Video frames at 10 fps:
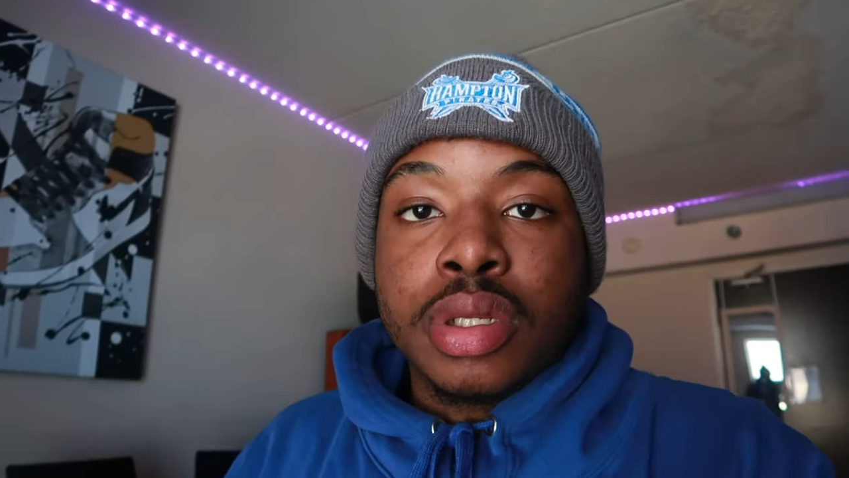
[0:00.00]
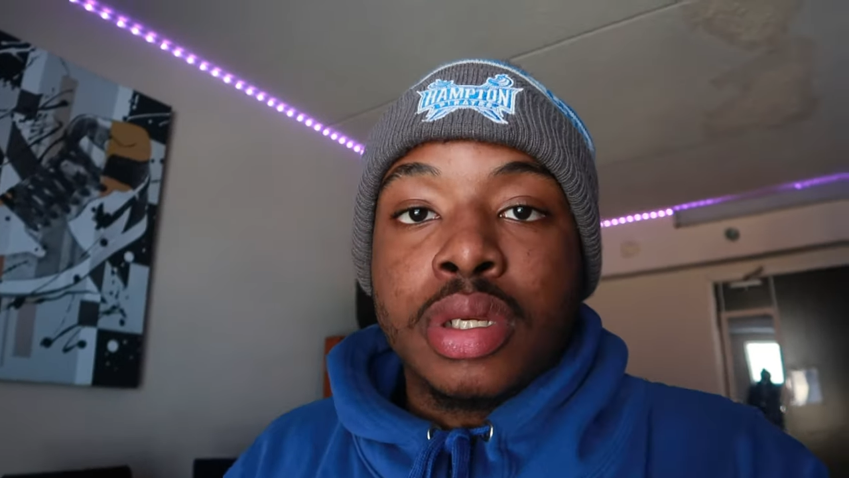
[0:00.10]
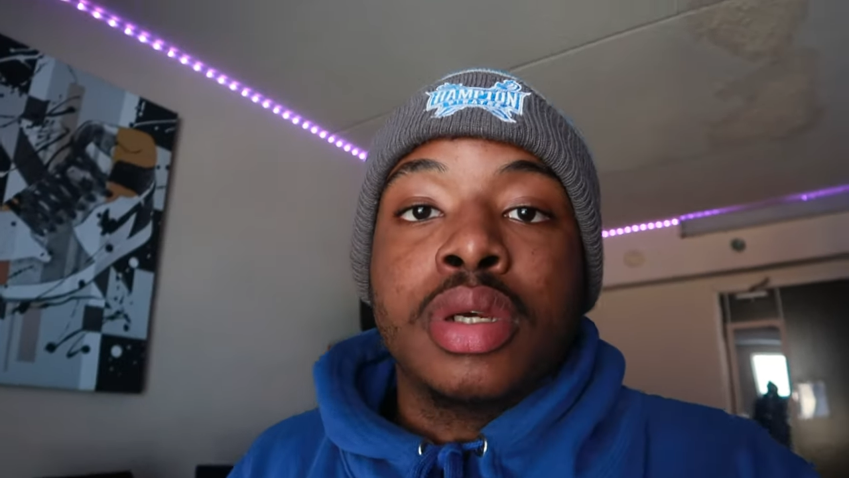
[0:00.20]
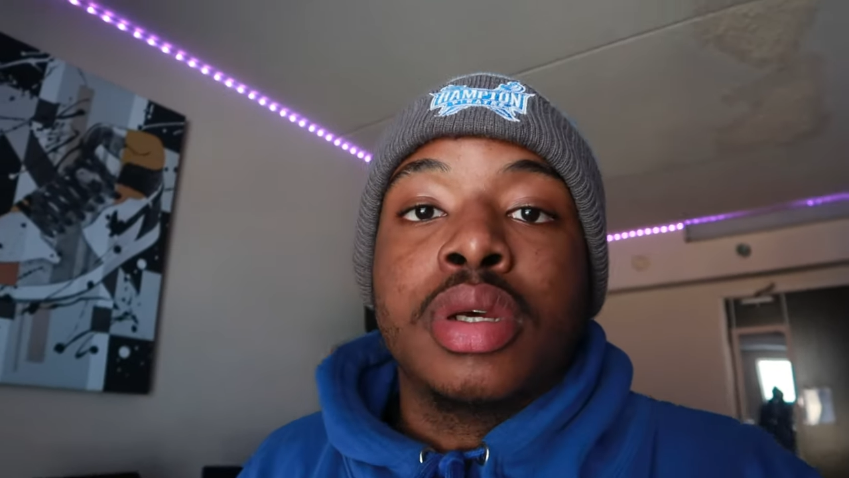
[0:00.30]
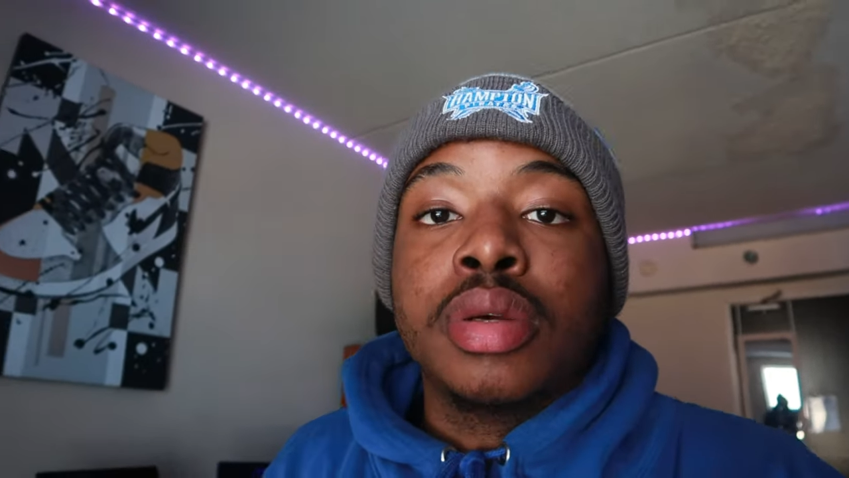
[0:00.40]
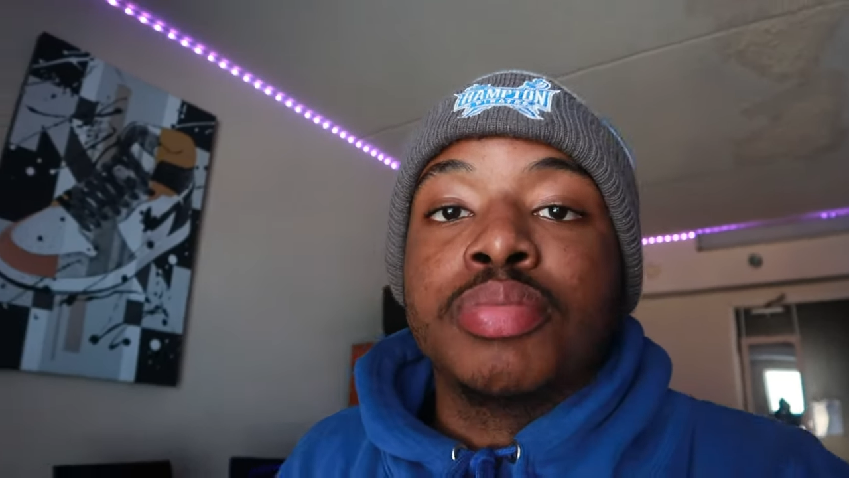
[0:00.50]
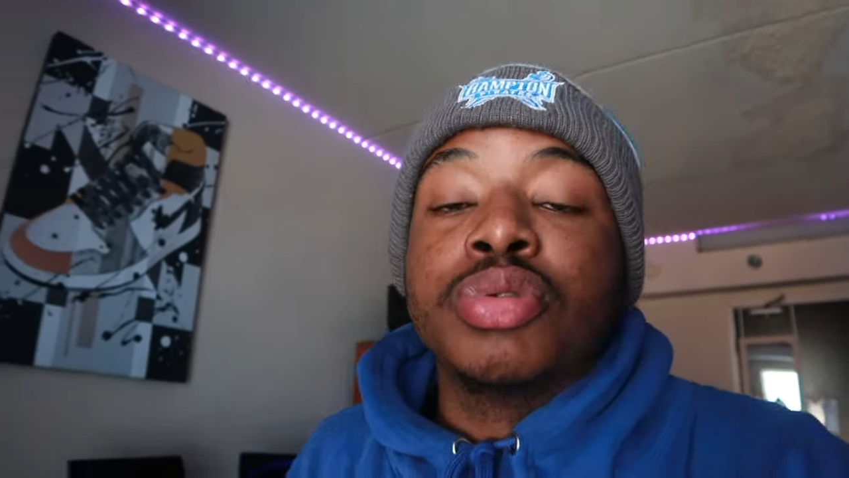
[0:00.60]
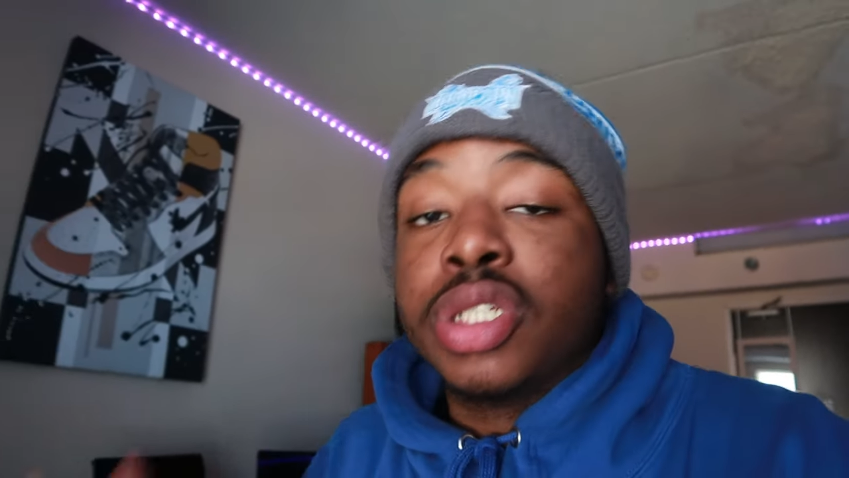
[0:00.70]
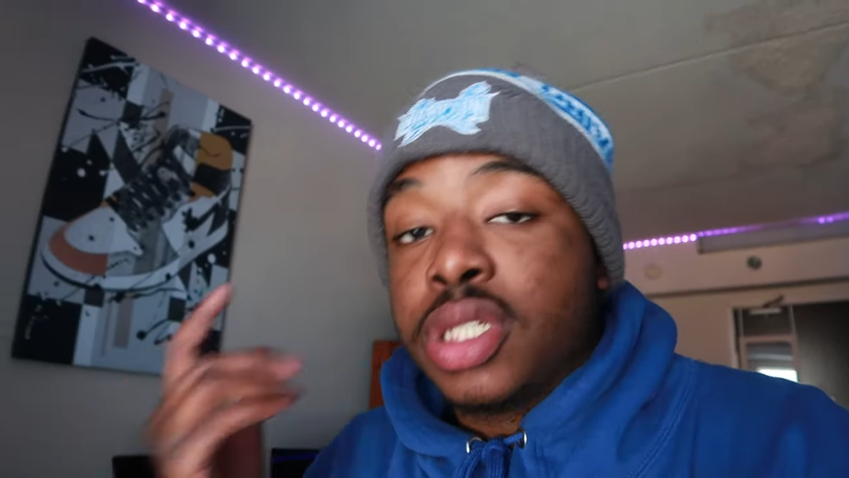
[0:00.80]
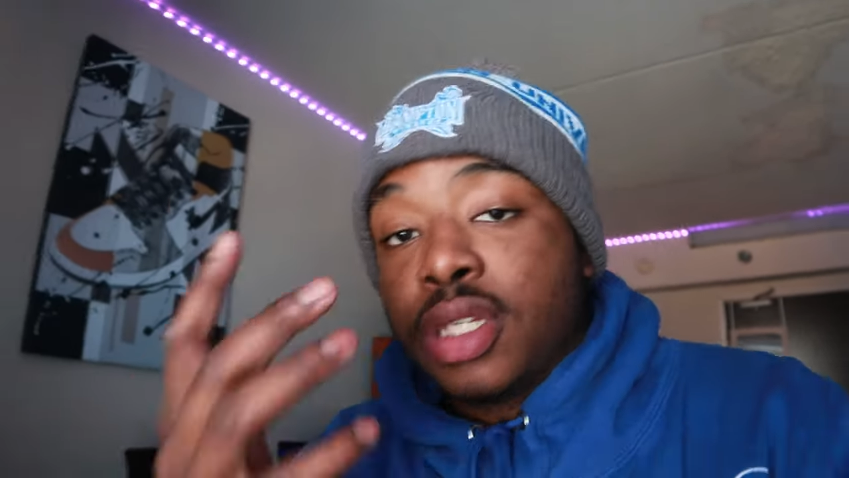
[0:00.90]

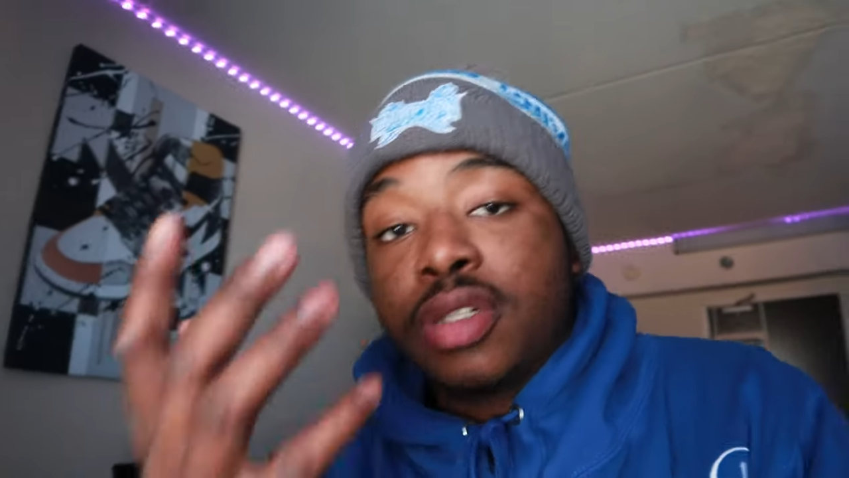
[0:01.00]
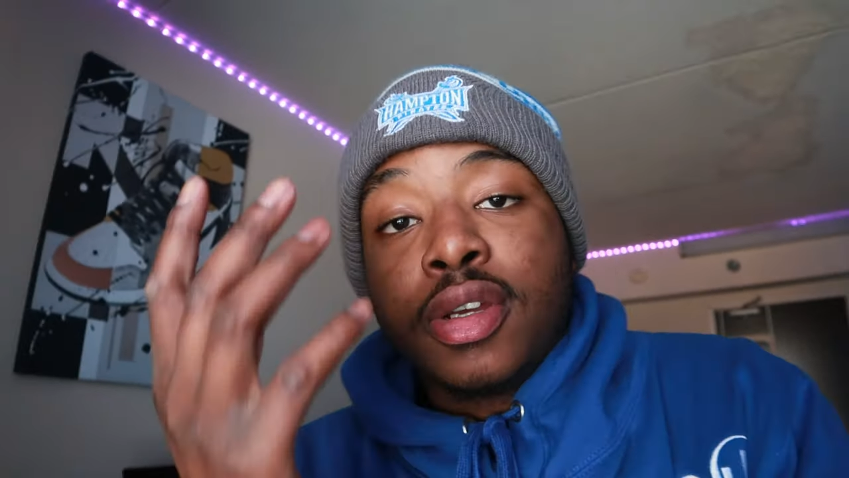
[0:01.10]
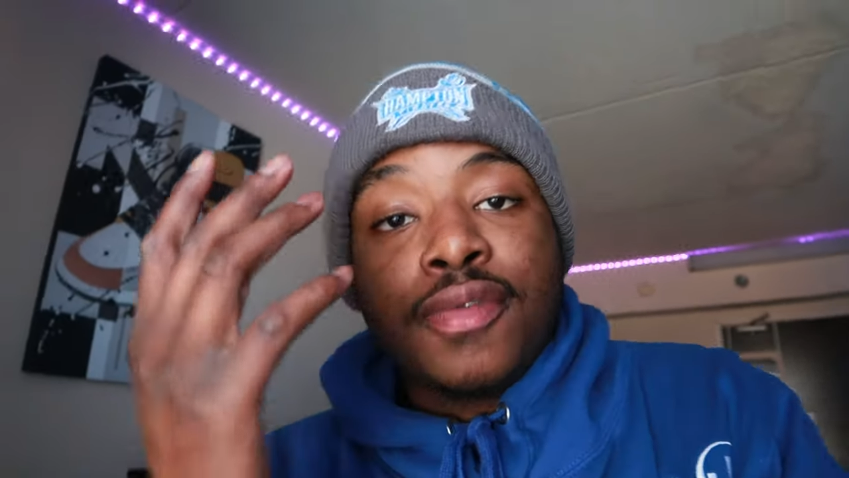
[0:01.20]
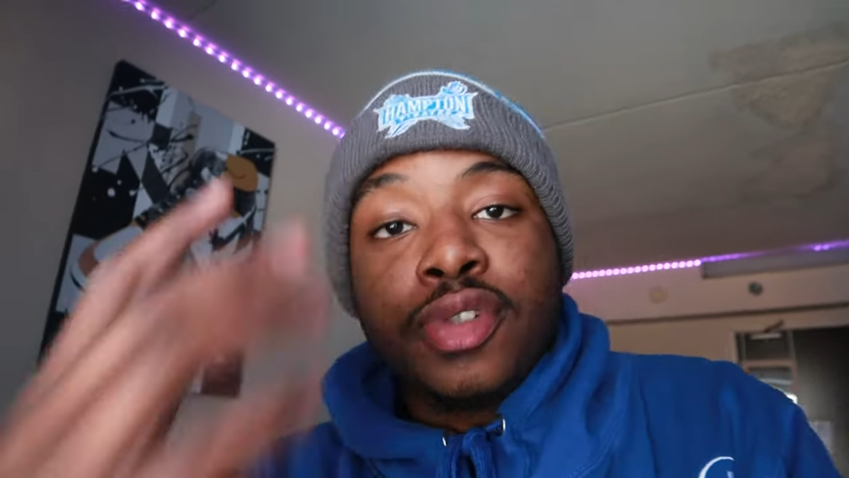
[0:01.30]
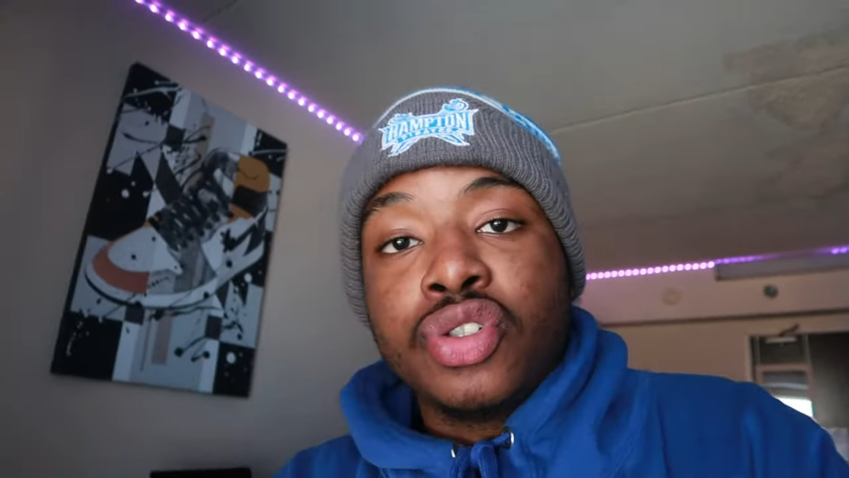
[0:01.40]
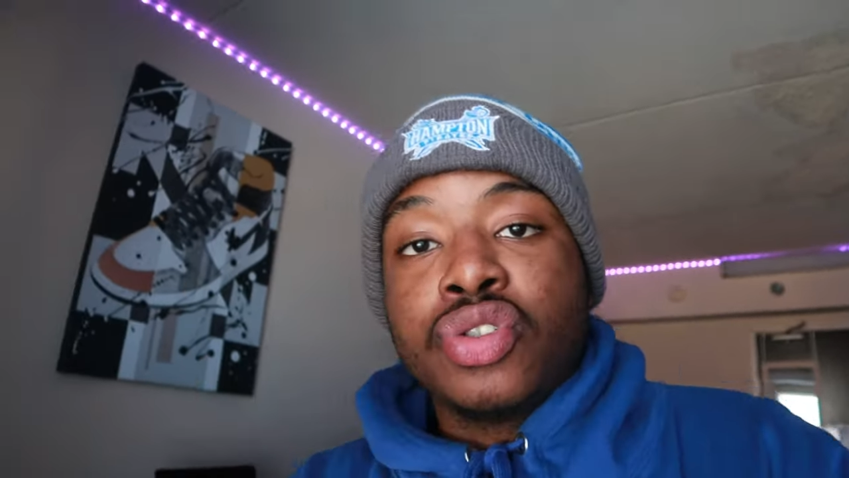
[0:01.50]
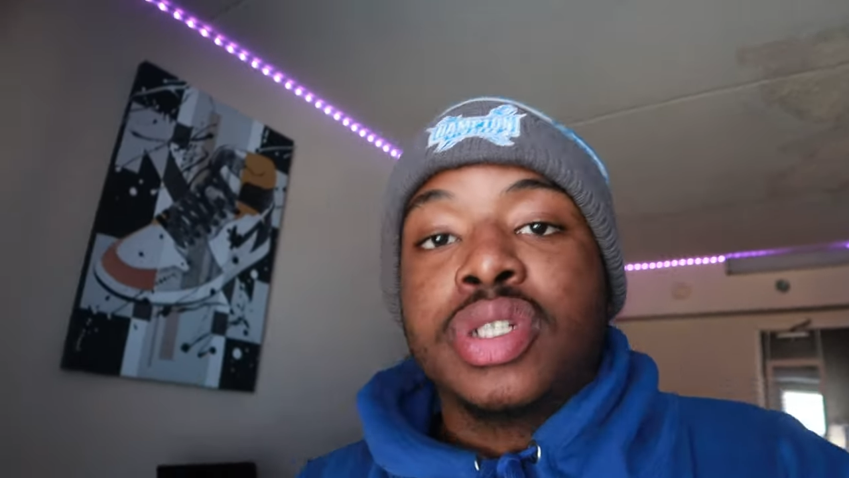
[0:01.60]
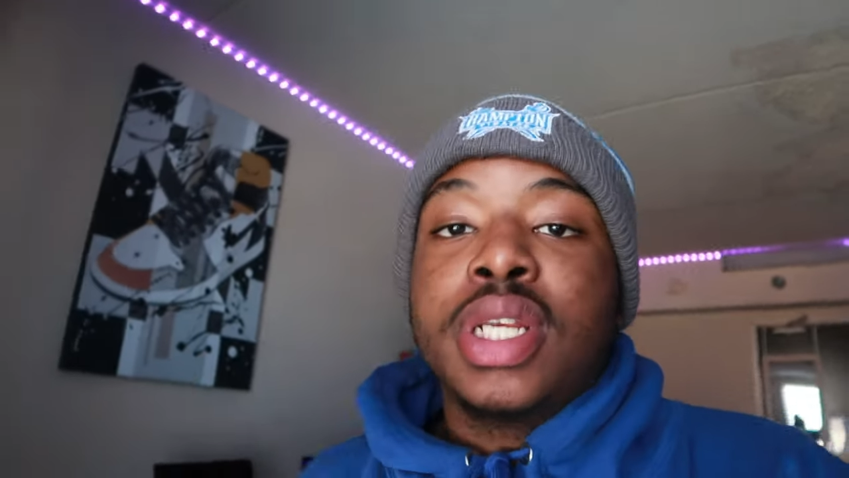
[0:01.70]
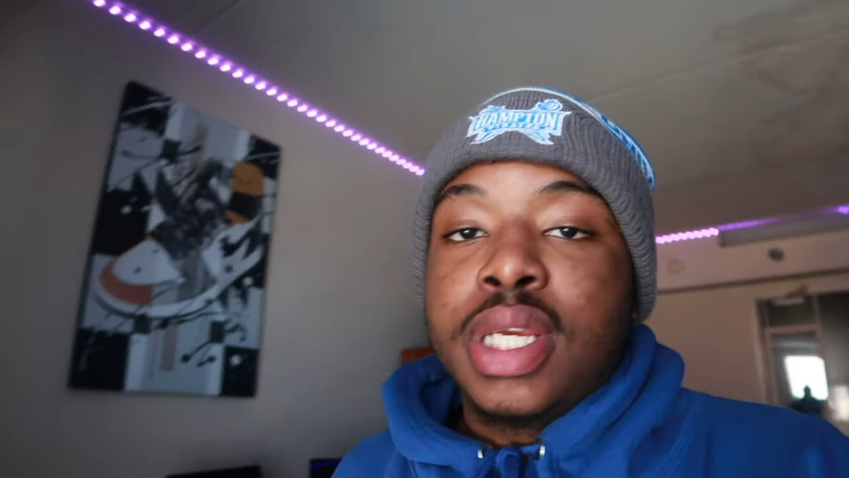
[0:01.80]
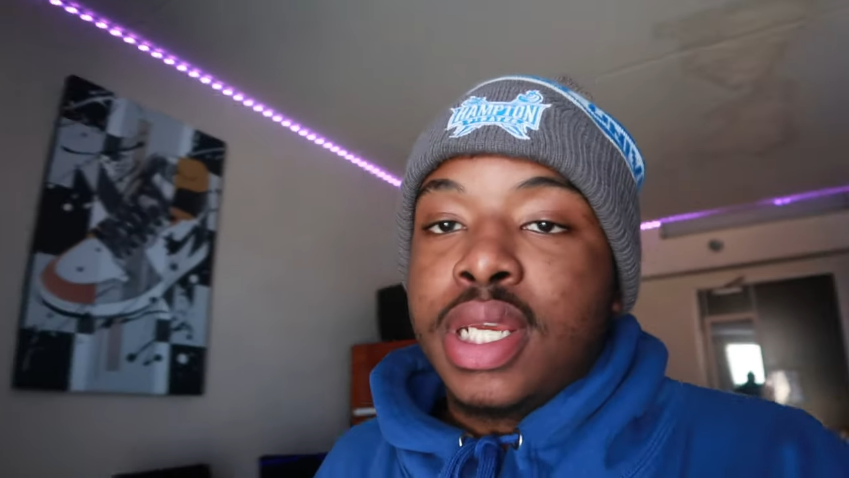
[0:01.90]
appreciate y'all for
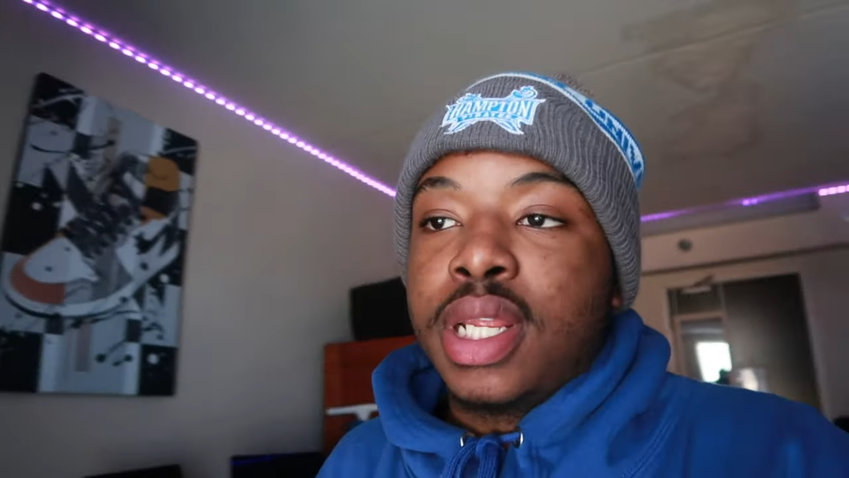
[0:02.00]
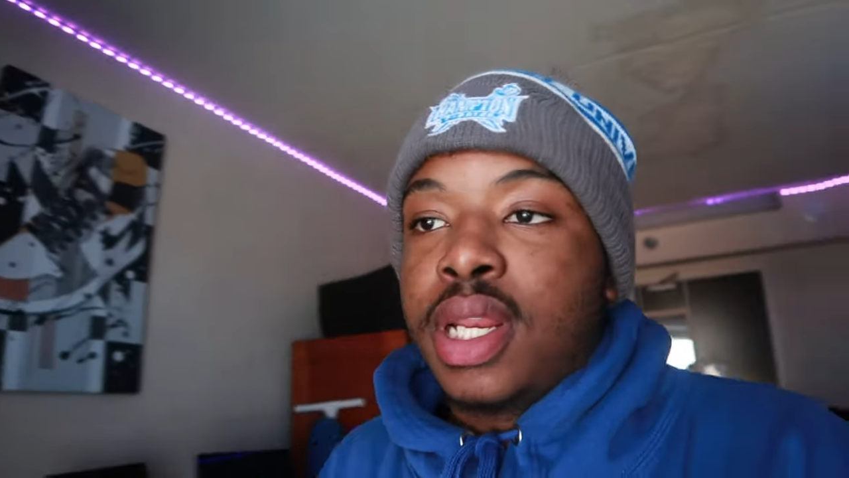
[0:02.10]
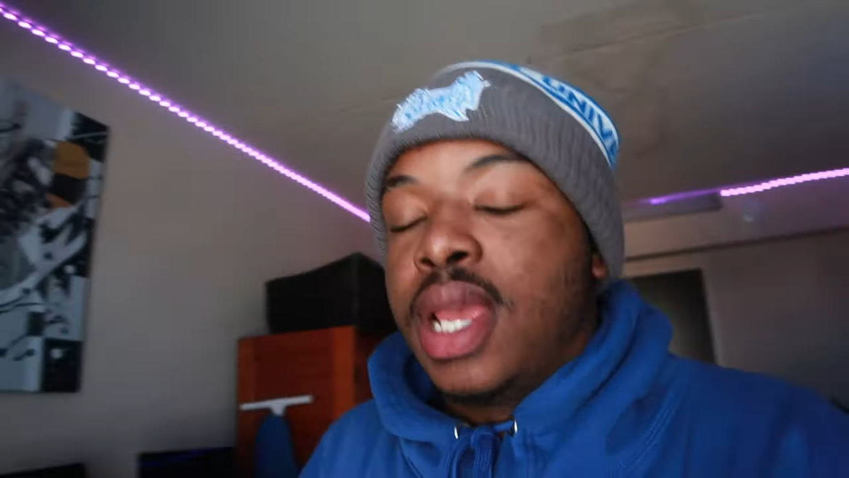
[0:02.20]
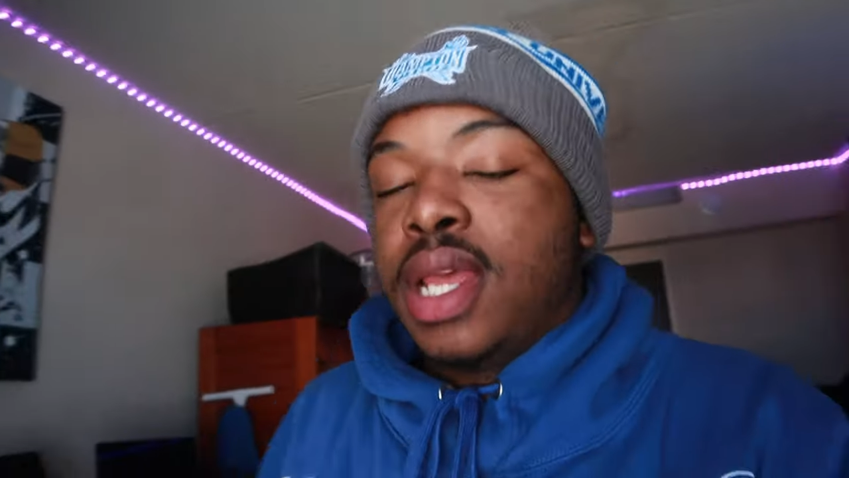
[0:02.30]
tuning in,